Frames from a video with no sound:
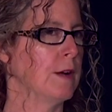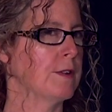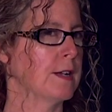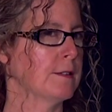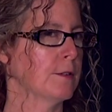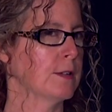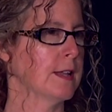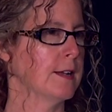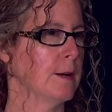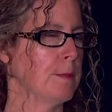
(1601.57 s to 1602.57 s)
I've got to look
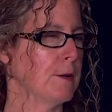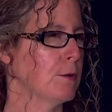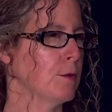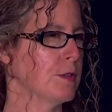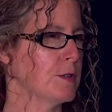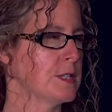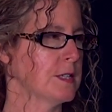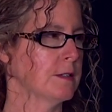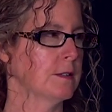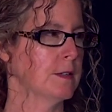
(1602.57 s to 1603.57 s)
that up. I don't know if they're
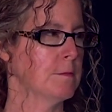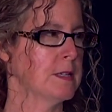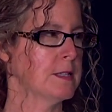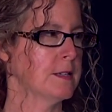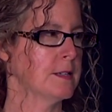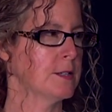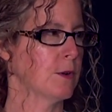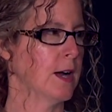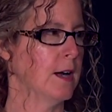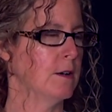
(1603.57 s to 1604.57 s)
still in business
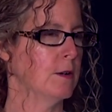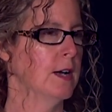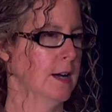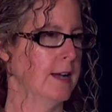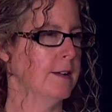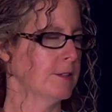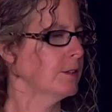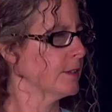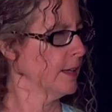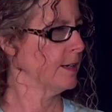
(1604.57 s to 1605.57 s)
or how. I'd have to
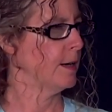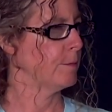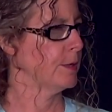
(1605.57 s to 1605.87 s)
look that up.